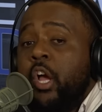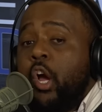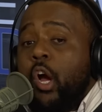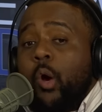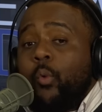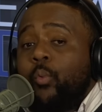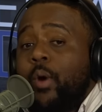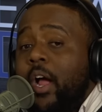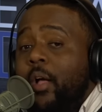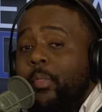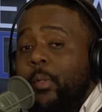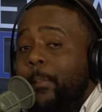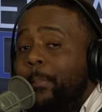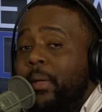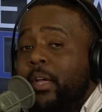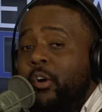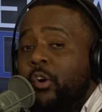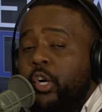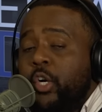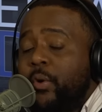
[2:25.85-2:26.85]
around the
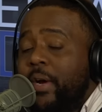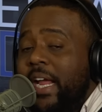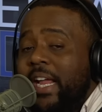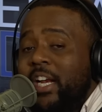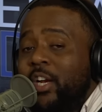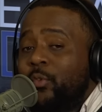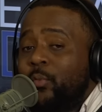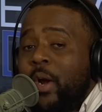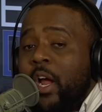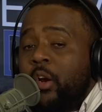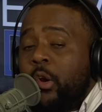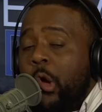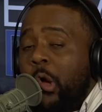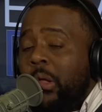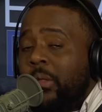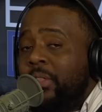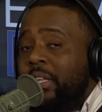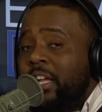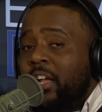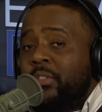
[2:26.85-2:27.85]
Pell Grant and around
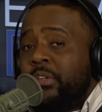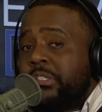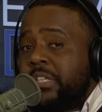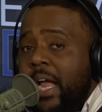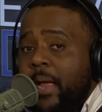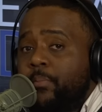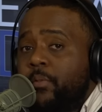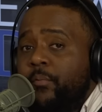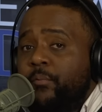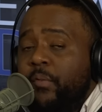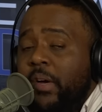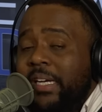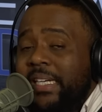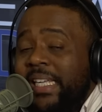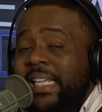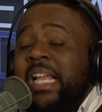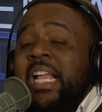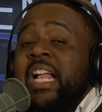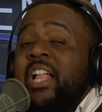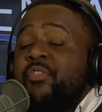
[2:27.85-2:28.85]
all the other types of
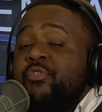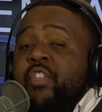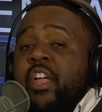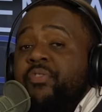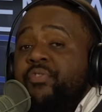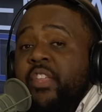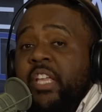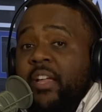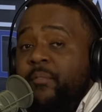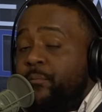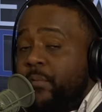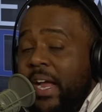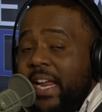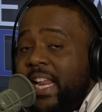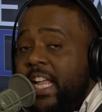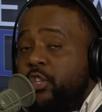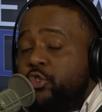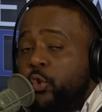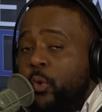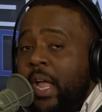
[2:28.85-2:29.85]
funding that the
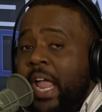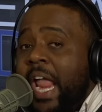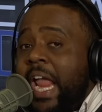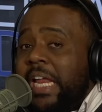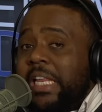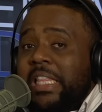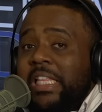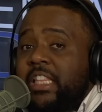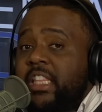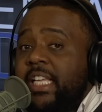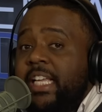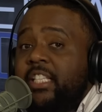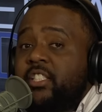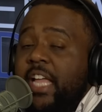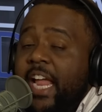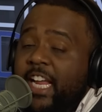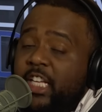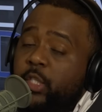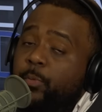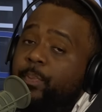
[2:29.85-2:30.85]
financial aid that these
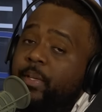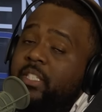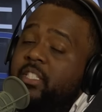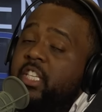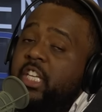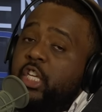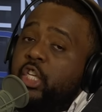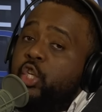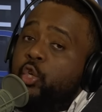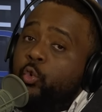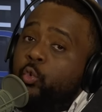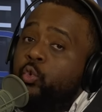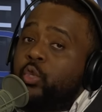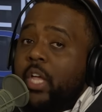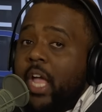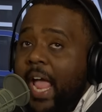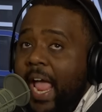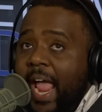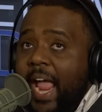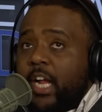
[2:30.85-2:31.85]
HBCUs
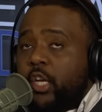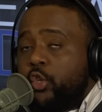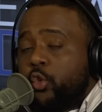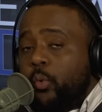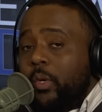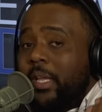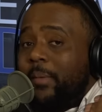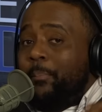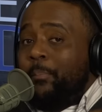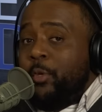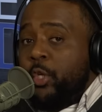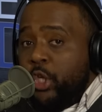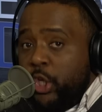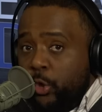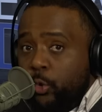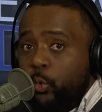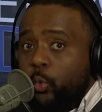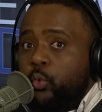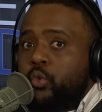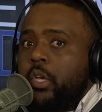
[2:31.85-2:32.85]
actually
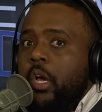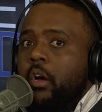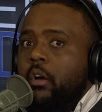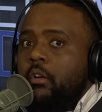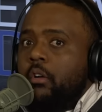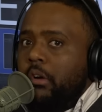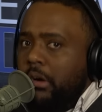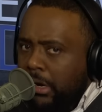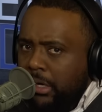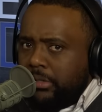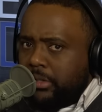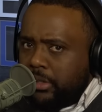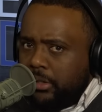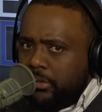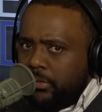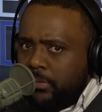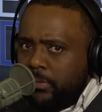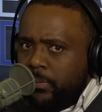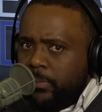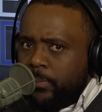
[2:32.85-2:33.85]
use
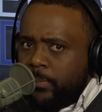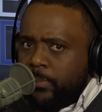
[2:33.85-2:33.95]
also?